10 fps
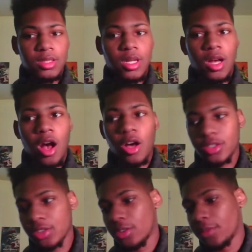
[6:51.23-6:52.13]

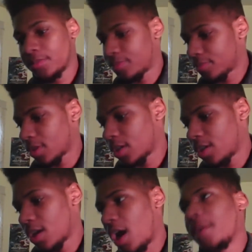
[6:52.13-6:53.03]
Also,
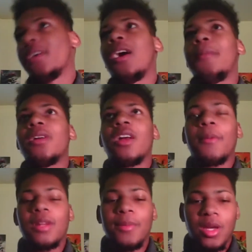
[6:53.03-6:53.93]
I'm gonna I'm
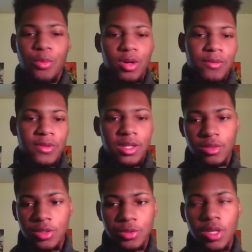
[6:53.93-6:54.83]
gonna make a welcome video
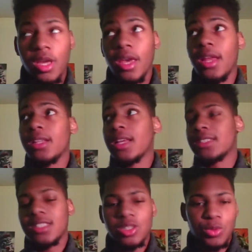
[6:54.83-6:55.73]
too. And like
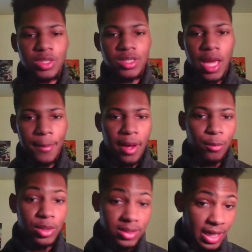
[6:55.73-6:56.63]
since it's time. I
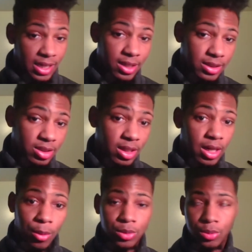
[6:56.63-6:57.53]
went skating yesterday, and
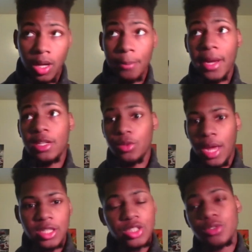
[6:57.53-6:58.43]
I was I might do
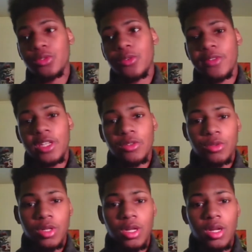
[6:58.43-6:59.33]
actually do a
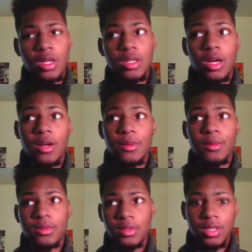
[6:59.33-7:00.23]
video
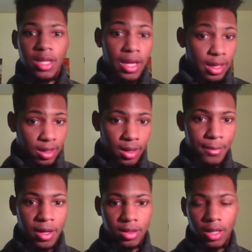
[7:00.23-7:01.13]
today
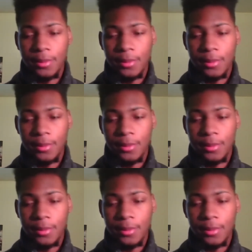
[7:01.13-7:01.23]
about I might